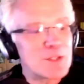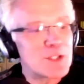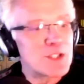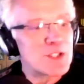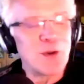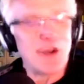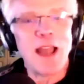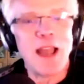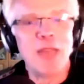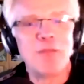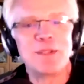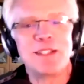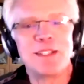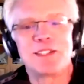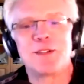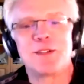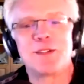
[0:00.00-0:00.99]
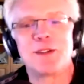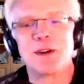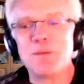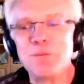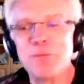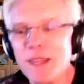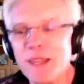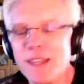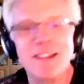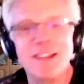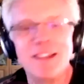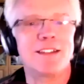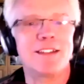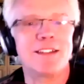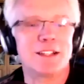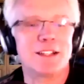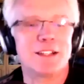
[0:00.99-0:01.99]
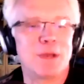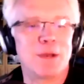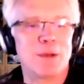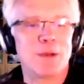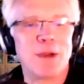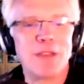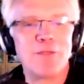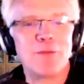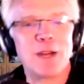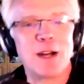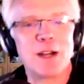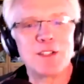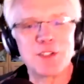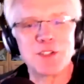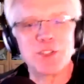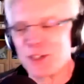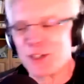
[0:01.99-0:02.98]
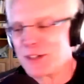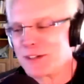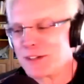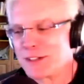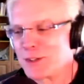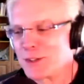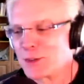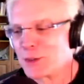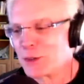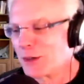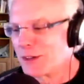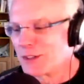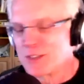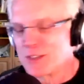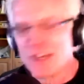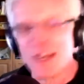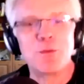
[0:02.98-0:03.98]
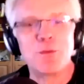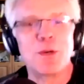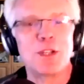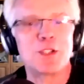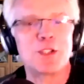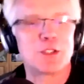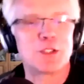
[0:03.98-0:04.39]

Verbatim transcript: so happy to uh, be here. You know, my wife watches your tutorials. I watch